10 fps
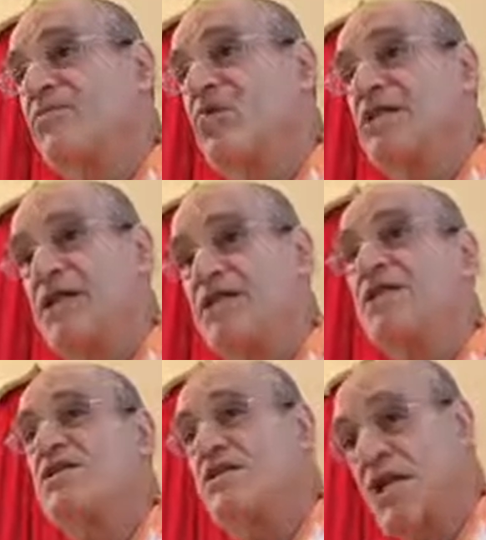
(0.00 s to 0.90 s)
Because that's
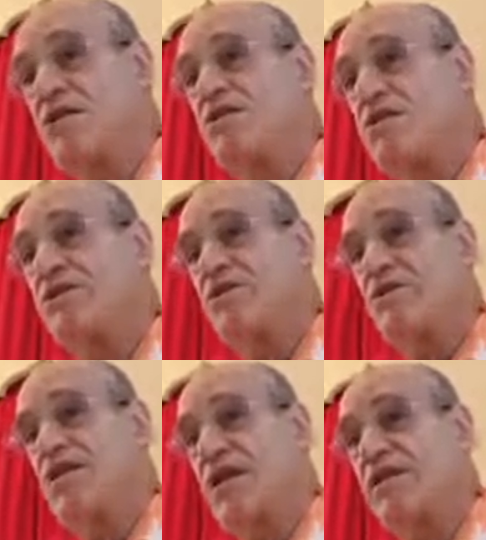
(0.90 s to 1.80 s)
an essential
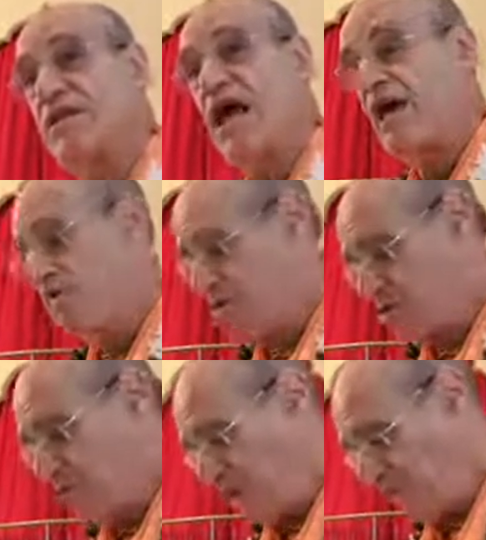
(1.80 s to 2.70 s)
thing to have
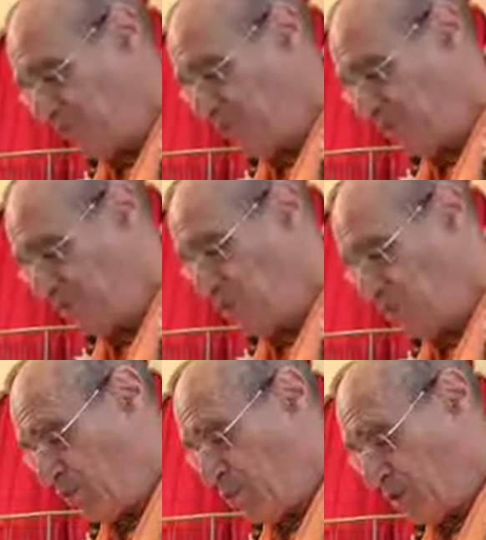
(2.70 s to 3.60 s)
one's wife with
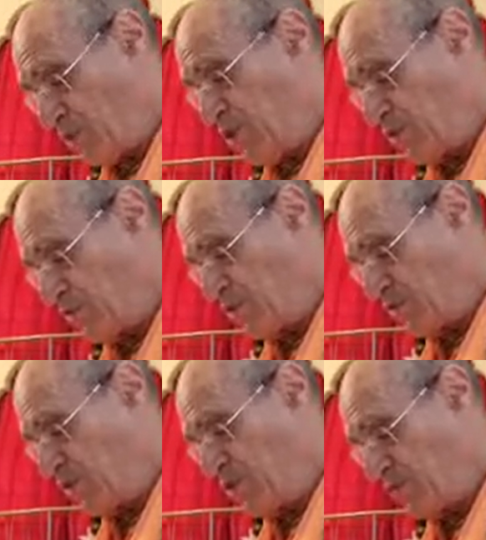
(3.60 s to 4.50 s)
you when you're doing the